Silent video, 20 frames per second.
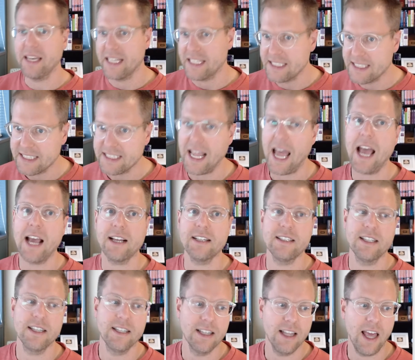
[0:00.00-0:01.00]

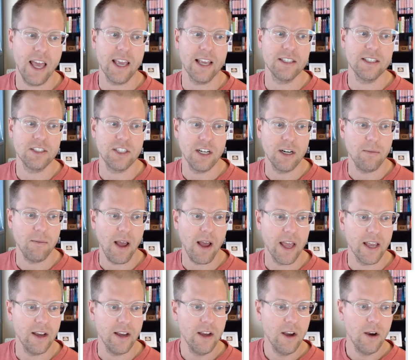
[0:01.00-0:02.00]
exactly like
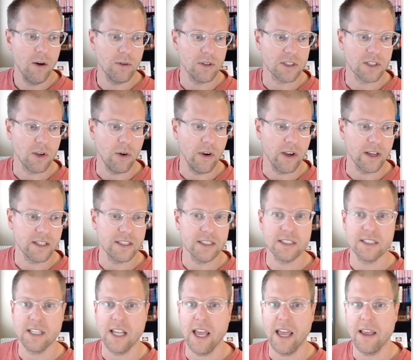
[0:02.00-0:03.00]
Jeremiah was going to
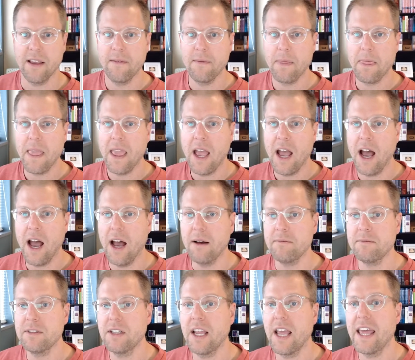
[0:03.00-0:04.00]
say.
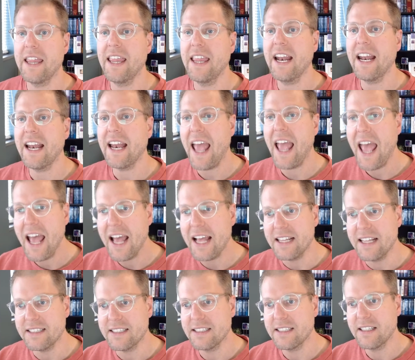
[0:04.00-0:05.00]
And then it
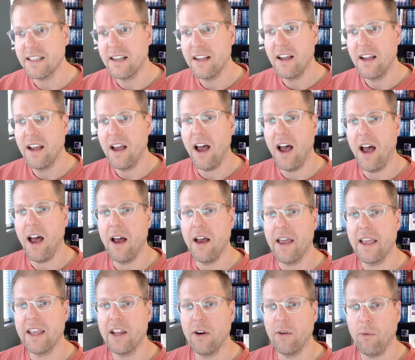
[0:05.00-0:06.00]
ends,
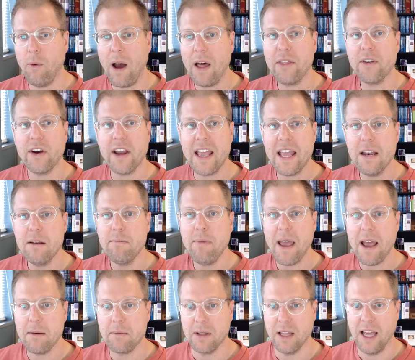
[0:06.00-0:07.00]
while they're in
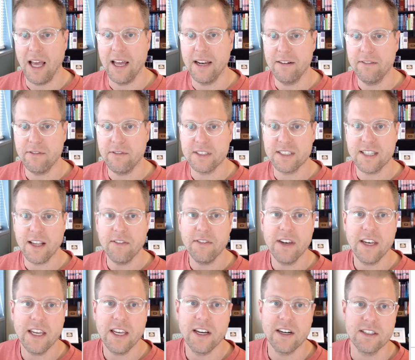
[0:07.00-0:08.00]
Babylon for
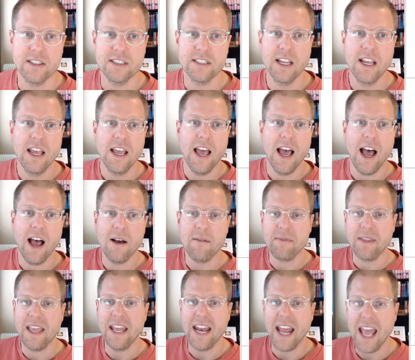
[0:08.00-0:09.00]
70 years,
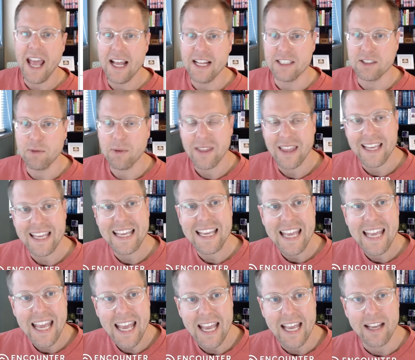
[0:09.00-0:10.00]
it ends with a
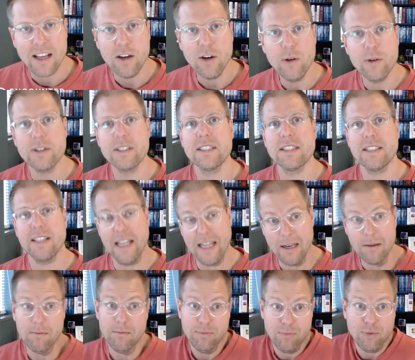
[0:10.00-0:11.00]
king who is
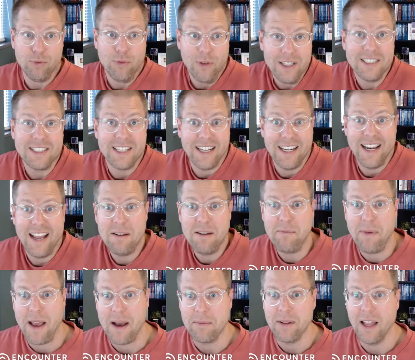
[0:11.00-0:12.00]
in prison in
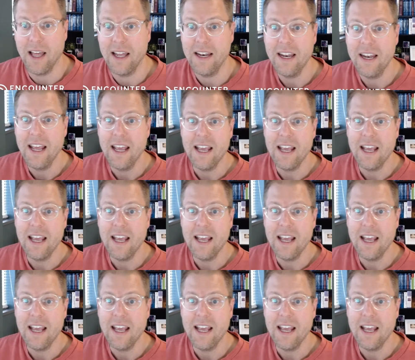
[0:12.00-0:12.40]
Babylon